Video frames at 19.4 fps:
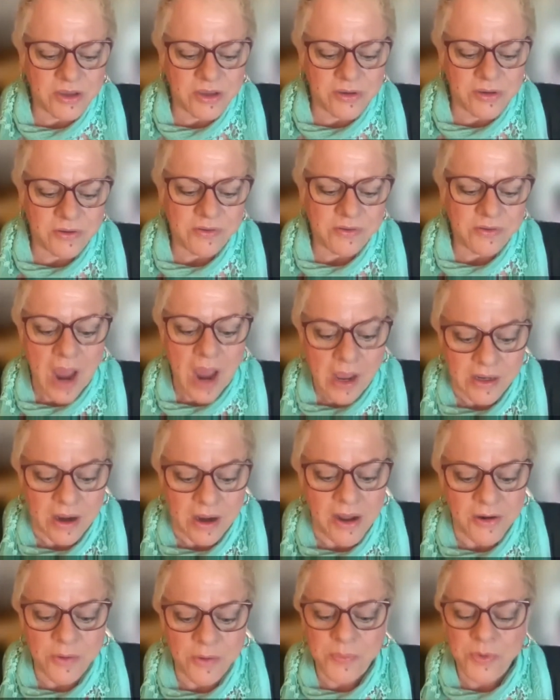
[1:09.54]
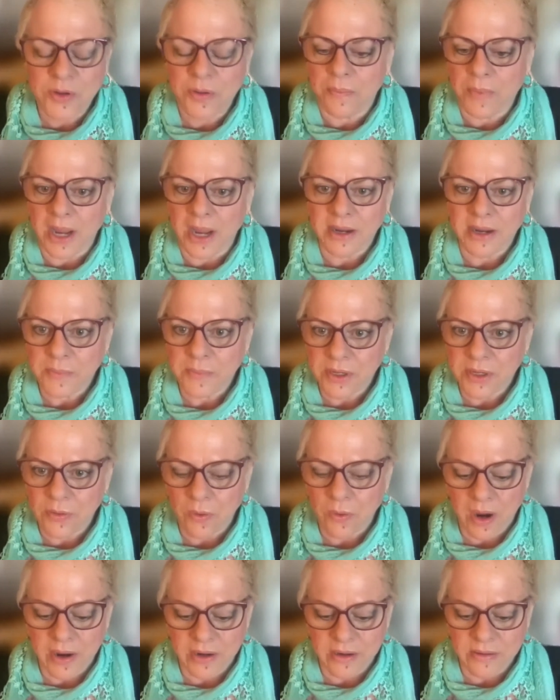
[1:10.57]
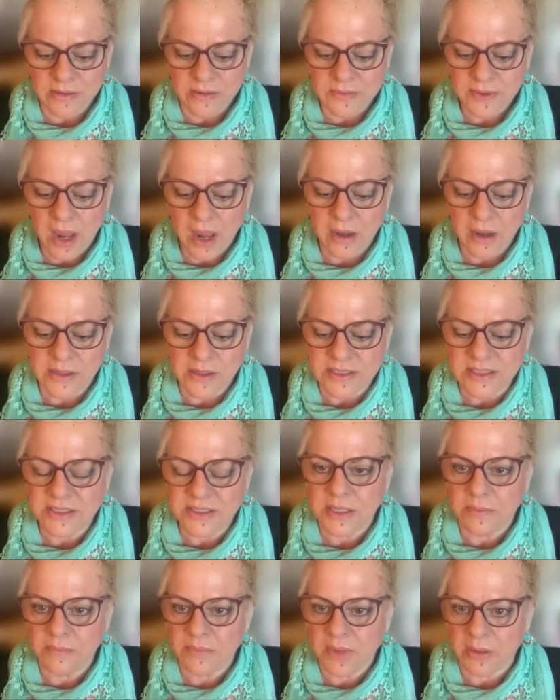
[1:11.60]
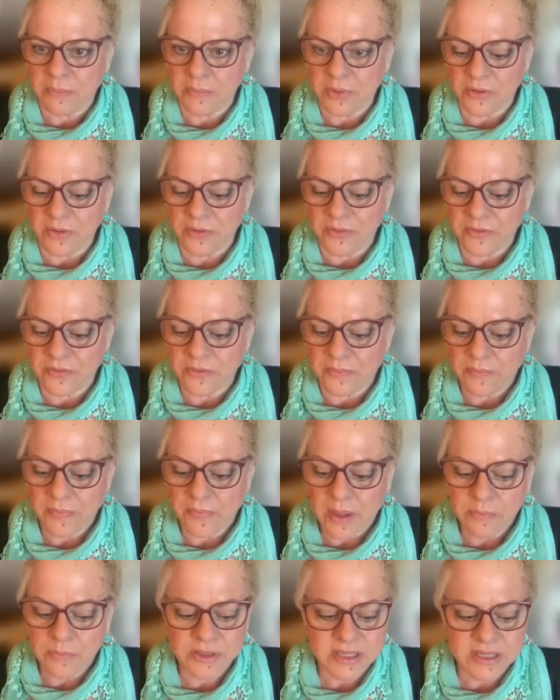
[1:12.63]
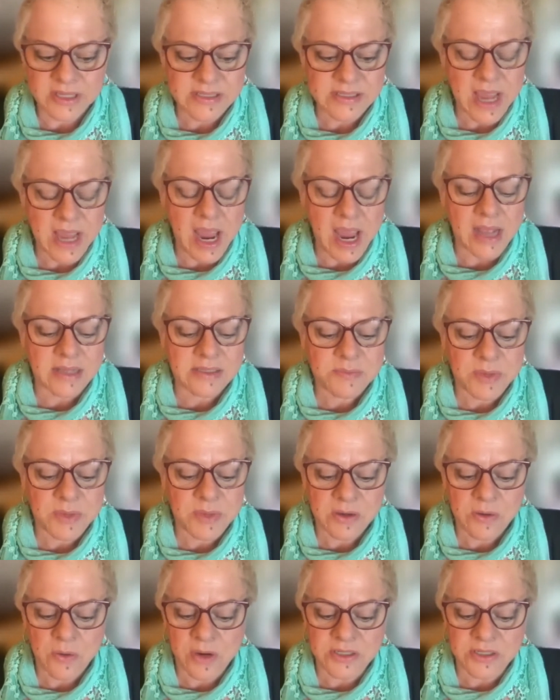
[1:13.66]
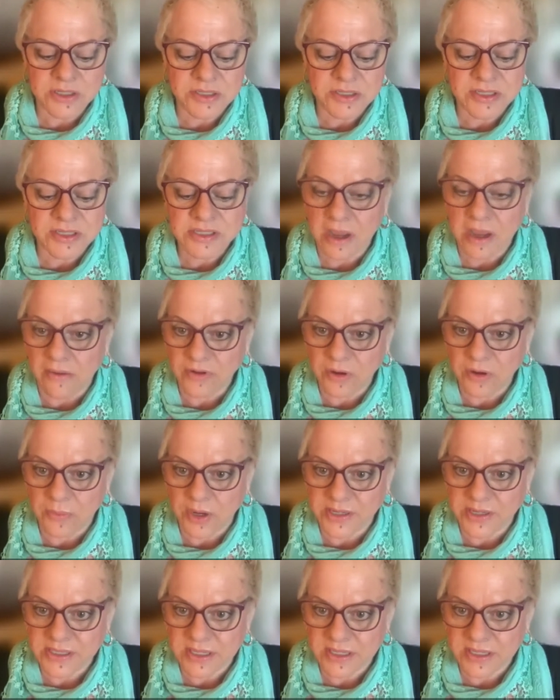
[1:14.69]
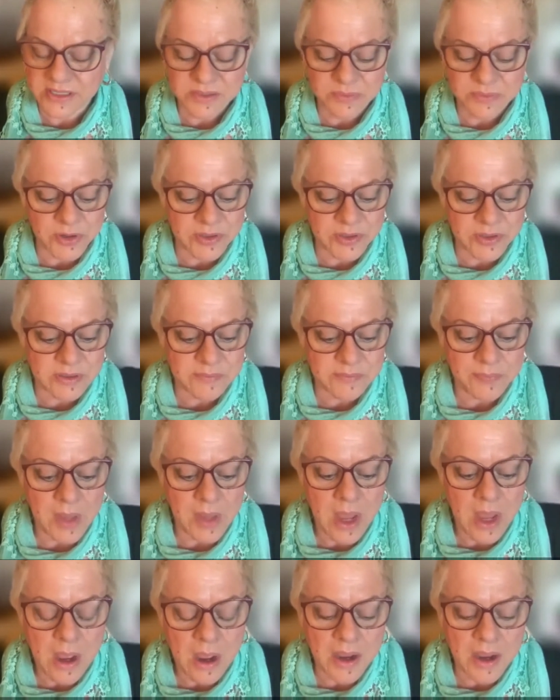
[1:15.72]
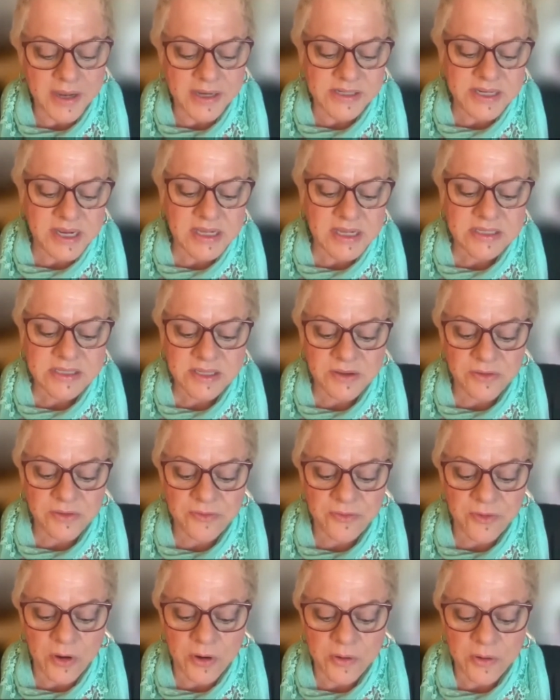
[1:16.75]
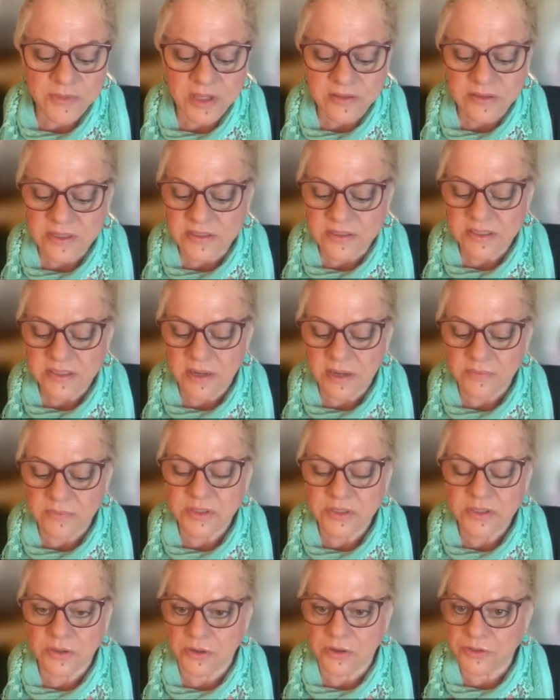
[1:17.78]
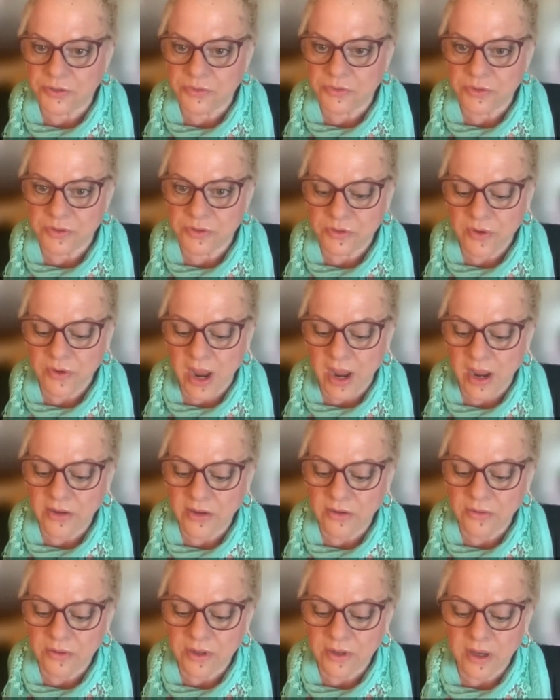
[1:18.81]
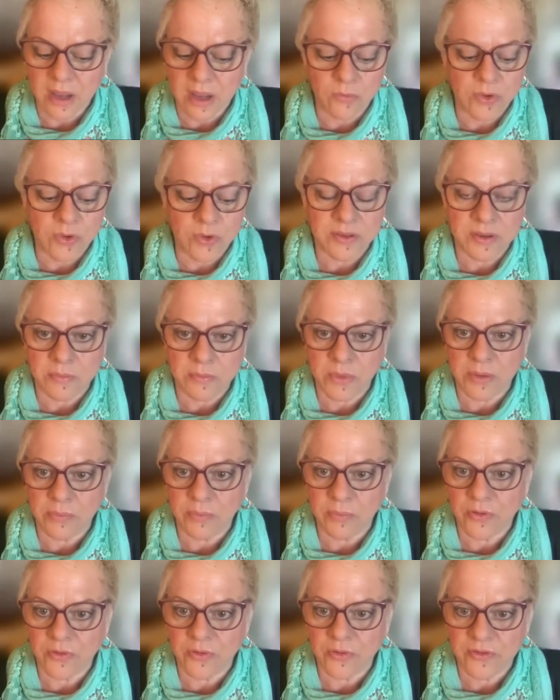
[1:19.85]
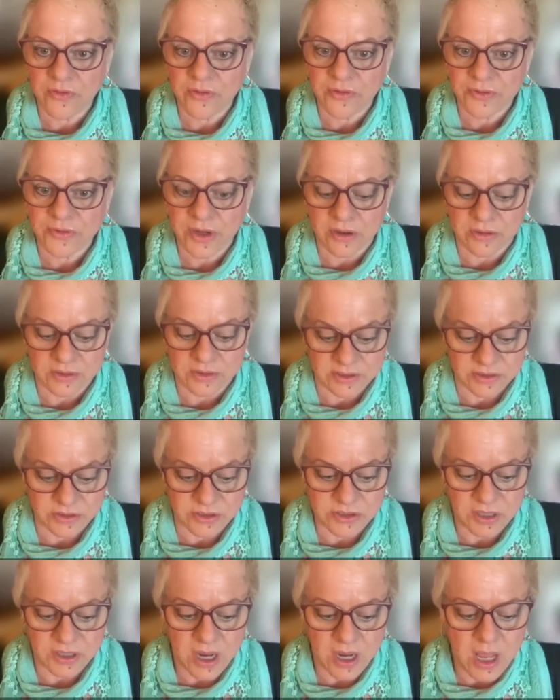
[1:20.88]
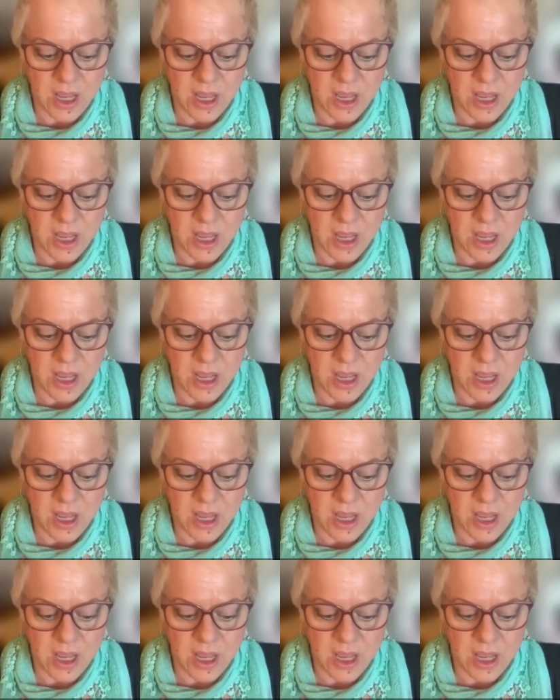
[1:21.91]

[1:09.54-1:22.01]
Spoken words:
you, Honorable Mike McGuire and esteemed members. Please ask me questions after my testimony. I attest and affirm that these statements are true, accurate, and within my personal knowledge.